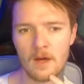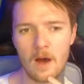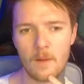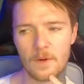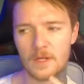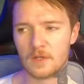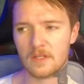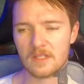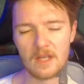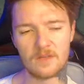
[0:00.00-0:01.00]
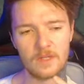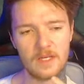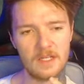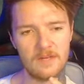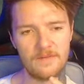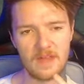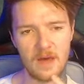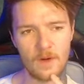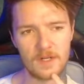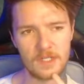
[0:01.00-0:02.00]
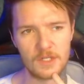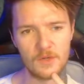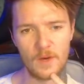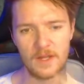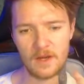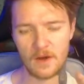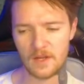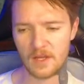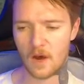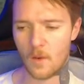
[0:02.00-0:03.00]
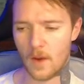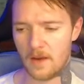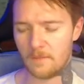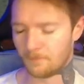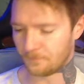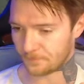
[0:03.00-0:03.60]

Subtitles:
I'm pretty sure that that's what they did for that one too, where you go in.